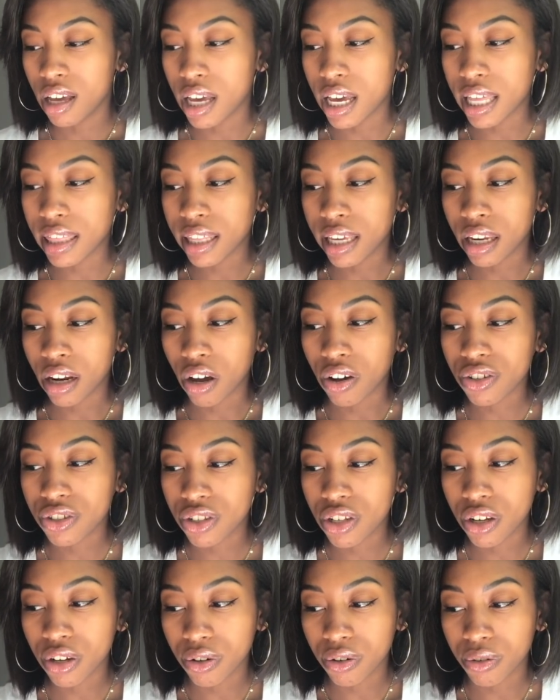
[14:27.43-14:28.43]
And then
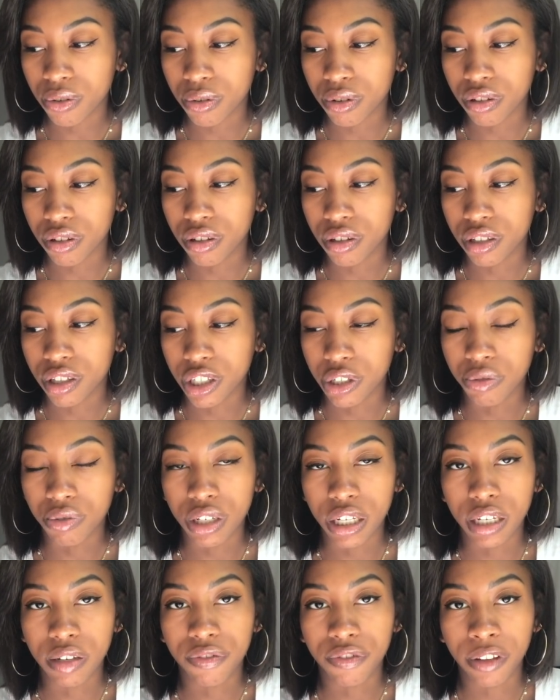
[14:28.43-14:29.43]
also you
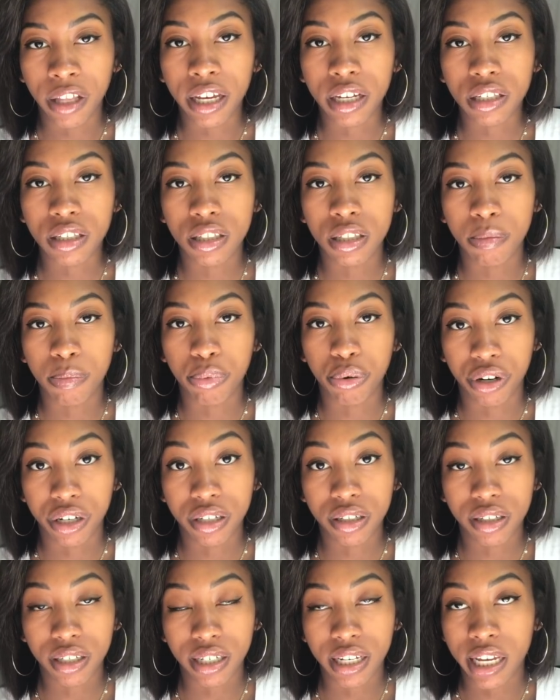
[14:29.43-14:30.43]
need Flex to
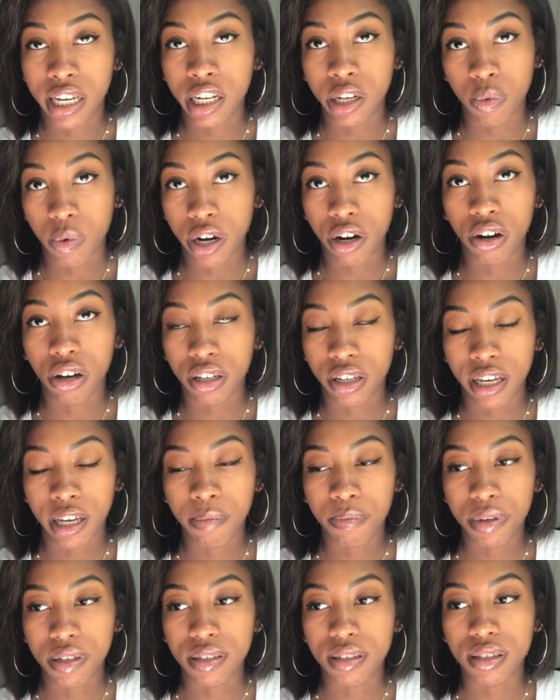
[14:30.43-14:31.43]
print anywhere on
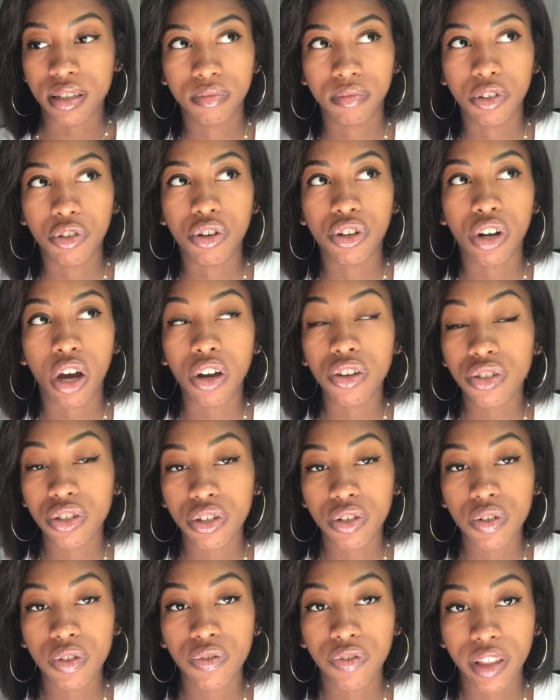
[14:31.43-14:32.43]
campus. You can also
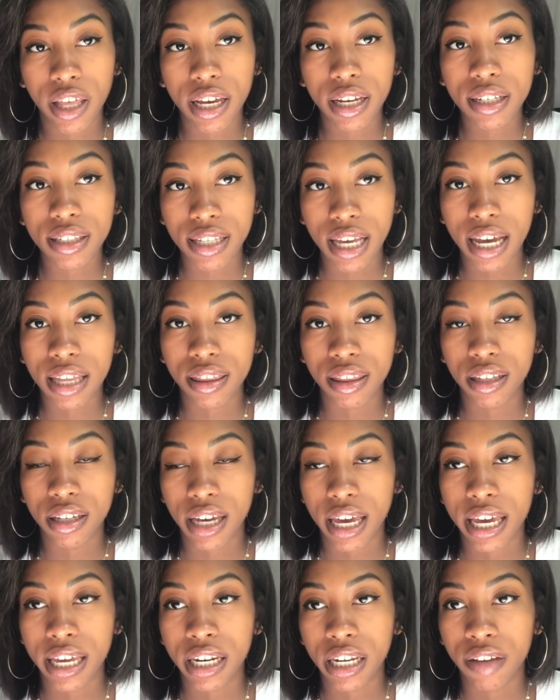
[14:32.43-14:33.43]
use Flex at
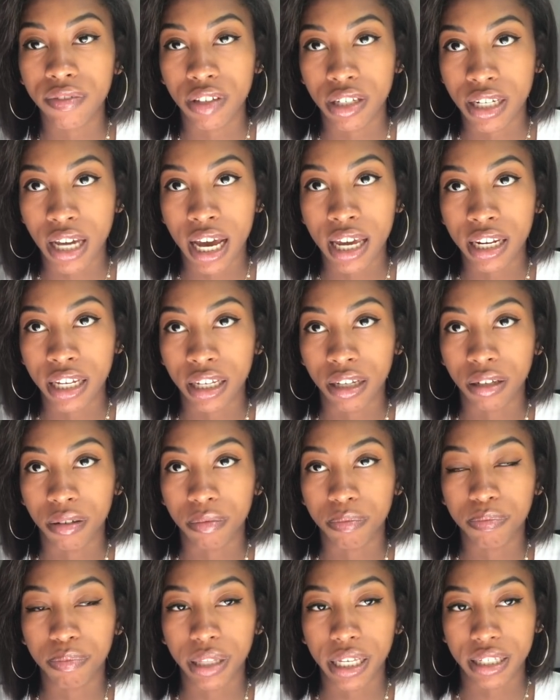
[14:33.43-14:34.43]
the any of the
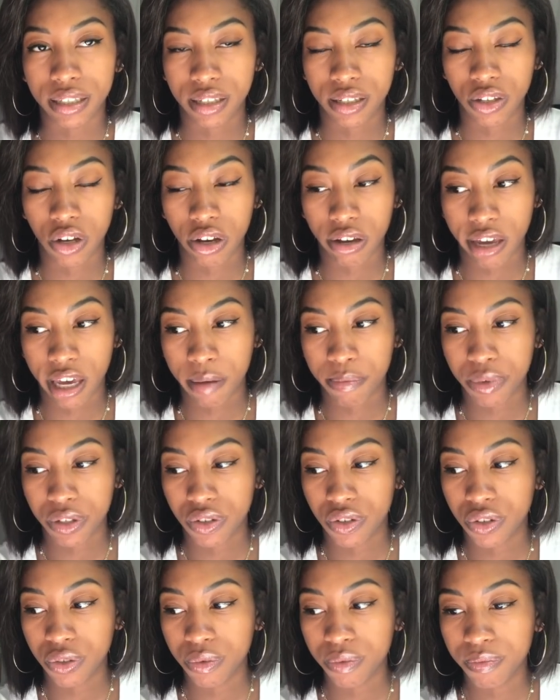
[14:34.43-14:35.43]
dining places on
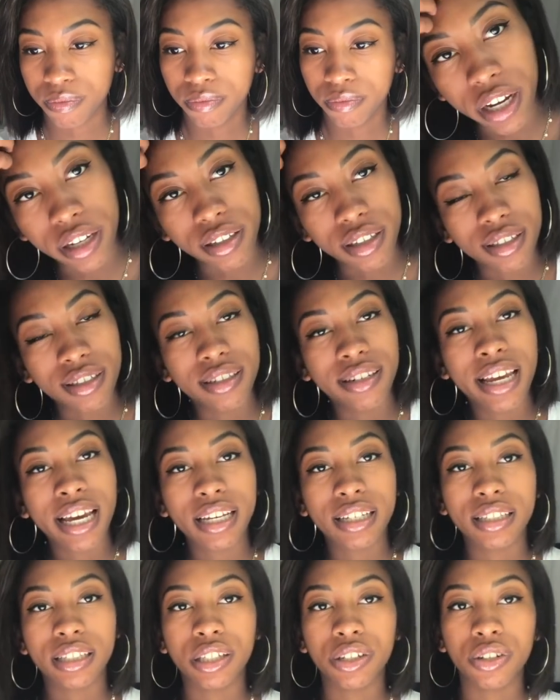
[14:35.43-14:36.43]
campus too. Okay, this
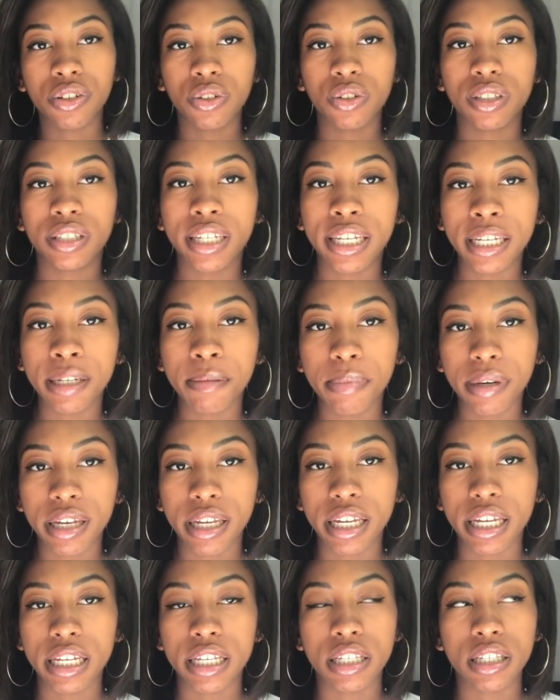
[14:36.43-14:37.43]
next little
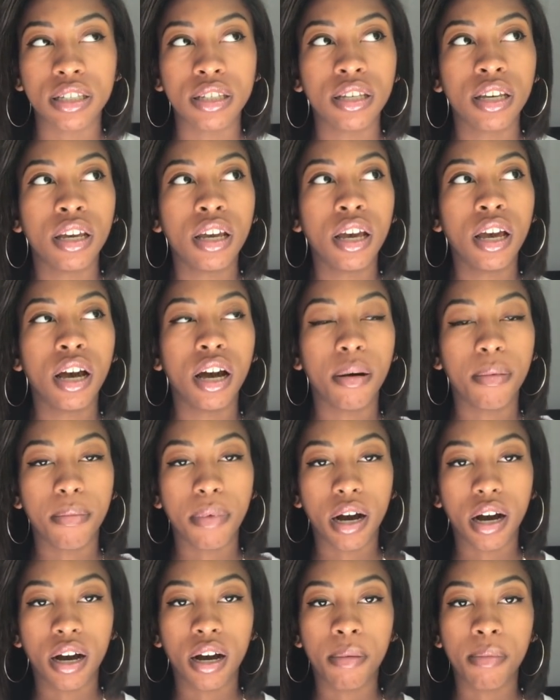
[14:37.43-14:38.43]
tidbit is
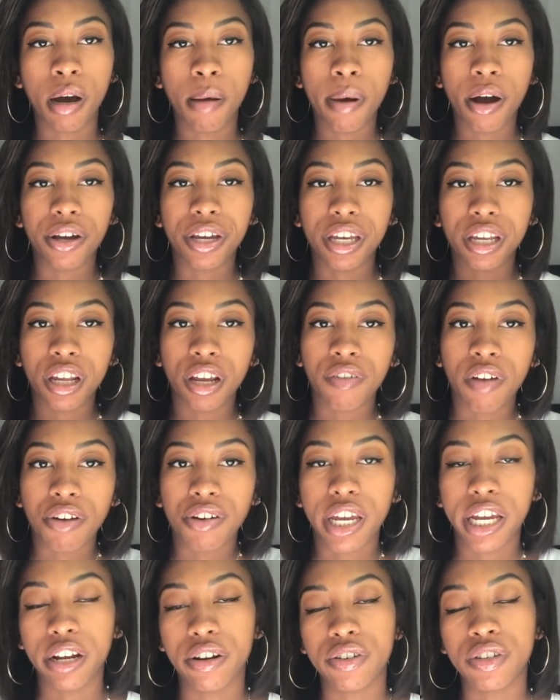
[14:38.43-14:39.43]
um, about getting
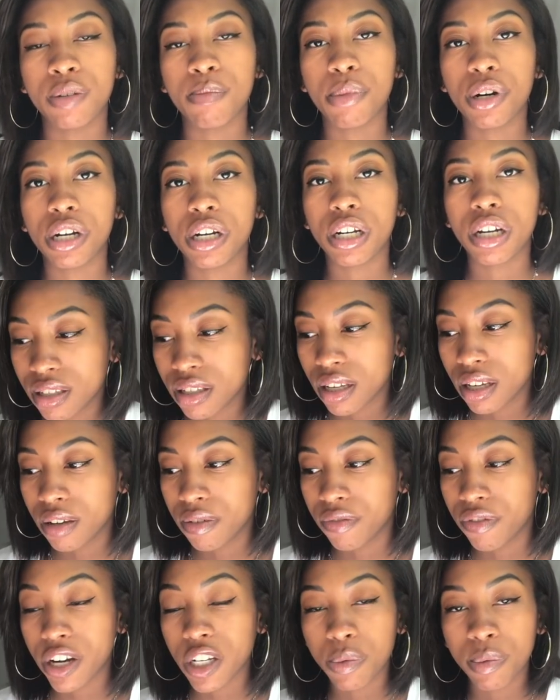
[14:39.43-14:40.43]
around Harrisonburg.
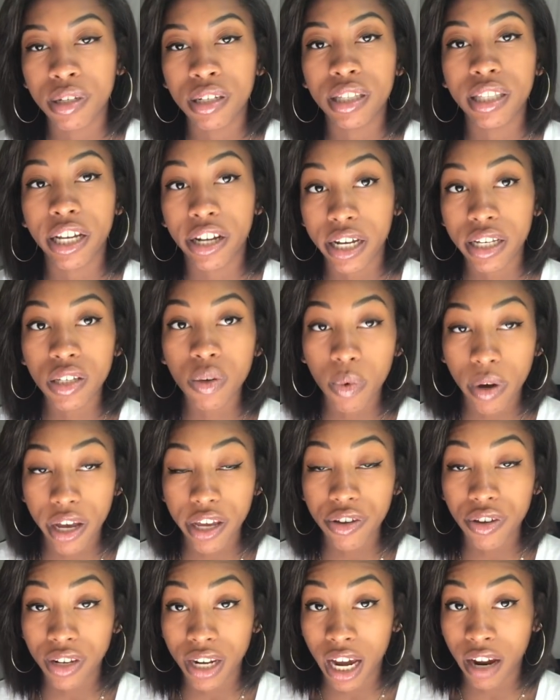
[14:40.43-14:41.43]
Freshmen, there is a way
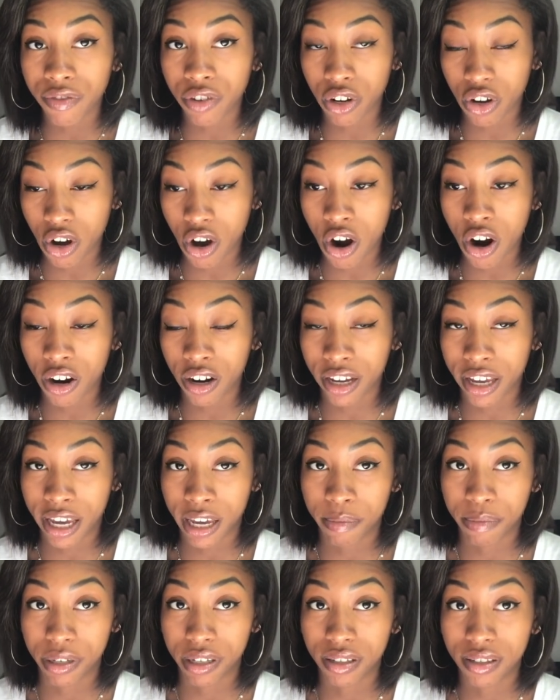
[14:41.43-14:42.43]
you can have your car on
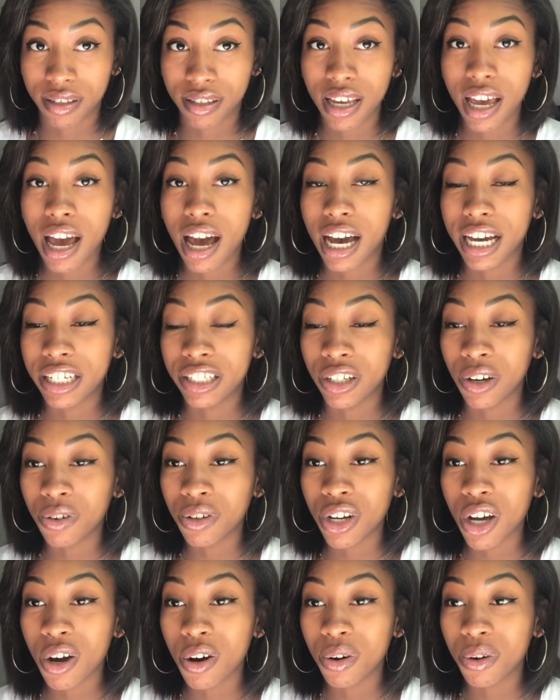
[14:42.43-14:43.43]
campus. I
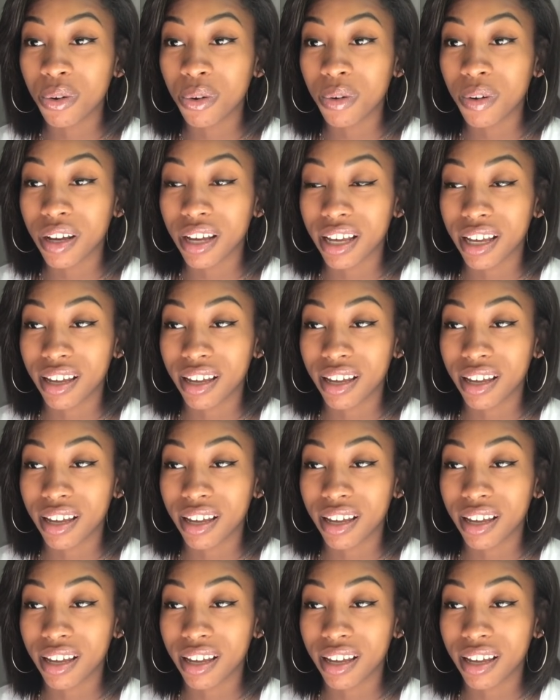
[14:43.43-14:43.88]
don't know,